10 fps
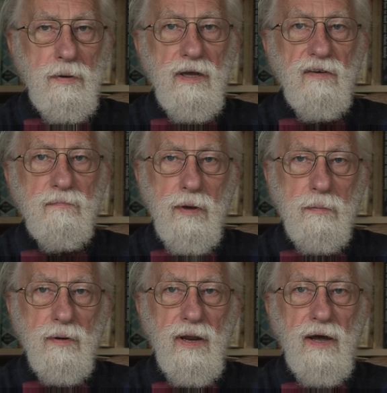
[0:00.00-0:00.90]
believe
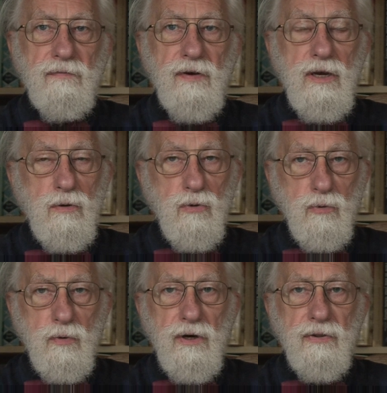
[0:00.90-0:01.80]
people have
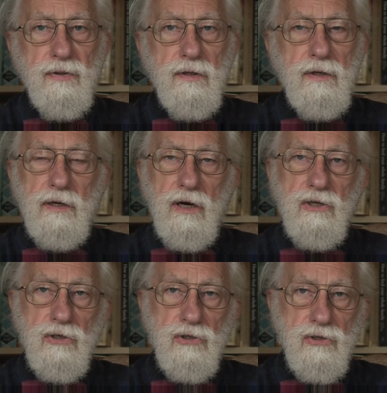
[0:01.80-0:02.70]
equal worth, and
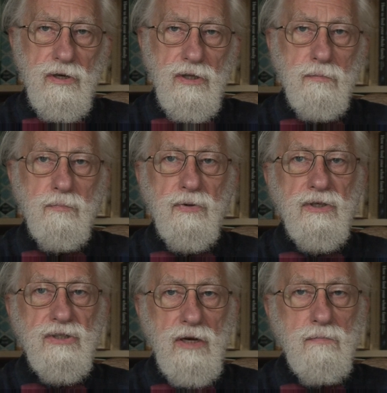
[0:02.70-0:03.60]
I should treat them with
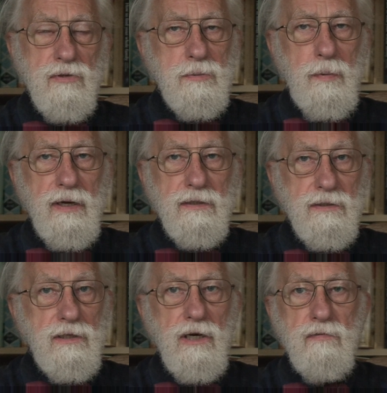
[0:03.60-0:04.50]
the same
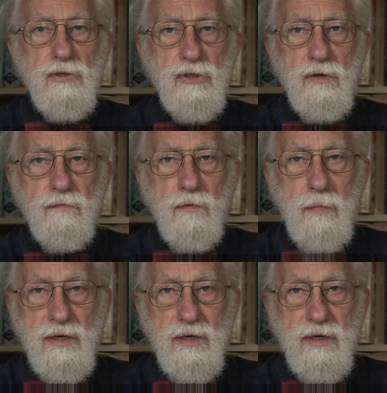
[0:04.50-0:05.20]
respect that I reserve for